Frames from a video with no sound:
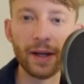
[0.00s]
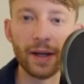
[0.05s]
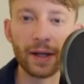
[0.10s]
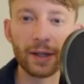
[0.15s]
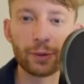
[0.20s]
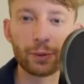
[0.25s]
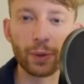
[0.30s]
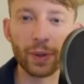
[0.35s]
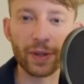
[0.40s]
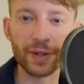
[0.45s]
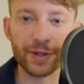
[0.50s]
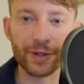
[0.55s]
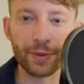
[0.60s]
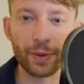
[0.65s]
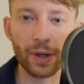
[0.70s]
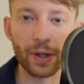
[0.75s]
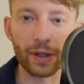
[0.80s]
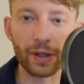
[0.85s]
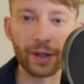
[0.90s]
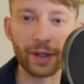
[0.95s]
grew us
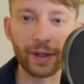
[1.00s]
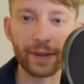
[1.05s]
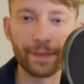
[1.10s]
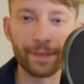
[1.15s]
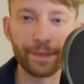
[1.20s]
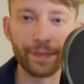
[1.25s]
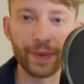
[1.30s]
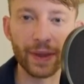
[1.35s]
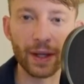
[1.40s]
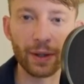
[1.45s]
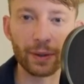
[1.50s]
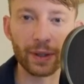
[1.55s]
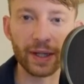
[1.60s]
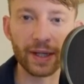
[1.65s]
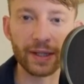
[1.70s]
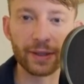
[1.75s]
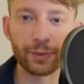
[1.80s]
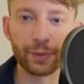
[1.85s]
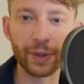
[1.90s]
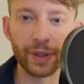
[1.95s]
stronger,
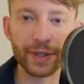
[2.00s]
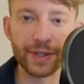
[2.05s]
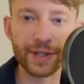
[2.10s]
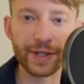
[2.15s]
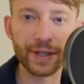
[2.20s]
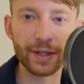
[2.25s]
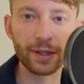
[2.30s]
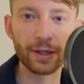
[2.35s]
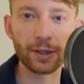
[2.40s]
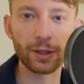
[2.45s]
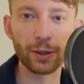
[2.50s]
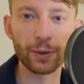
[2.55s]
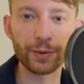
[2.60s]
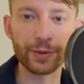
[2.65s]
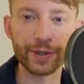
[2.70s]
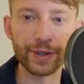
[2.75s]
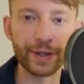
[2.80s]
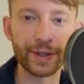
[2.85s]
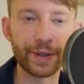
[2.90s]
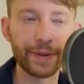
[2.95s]
okay, grew us
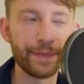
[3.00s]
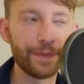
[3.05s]
closer.